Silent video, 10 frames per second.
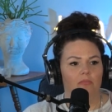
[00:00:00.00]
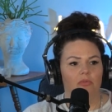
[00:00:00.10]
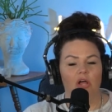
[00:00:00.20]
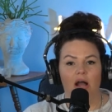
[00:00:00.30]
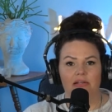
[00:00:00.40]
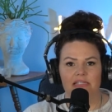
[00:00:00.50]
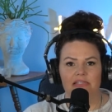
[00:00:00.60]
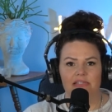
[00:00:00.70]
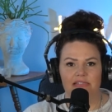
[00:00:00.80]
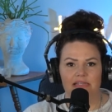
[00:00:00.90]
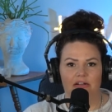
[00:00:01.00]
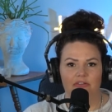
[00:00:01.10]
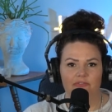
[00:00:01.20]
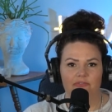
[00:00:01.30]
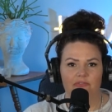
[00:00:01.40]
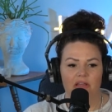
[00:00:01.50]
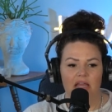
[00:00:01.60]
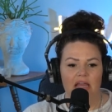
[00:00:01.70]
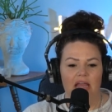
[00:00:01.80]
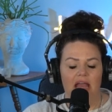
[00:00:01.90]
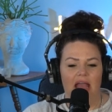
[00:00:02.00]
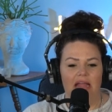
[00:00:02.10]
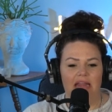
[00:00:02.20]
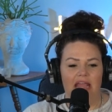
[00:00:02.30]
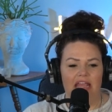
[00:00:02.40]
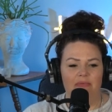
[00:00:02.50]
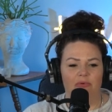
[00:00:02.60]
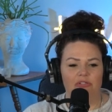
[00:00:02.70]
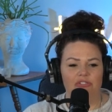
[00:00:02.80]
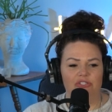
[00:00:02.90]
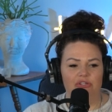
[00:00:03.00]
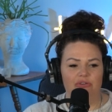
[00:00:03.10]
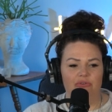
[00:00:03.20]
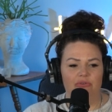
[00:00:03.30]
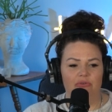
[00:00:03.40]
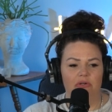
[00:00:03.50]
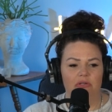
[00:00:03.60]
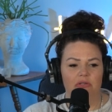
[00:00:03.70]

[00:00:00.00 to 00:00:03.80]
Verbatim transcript: locked into self and able to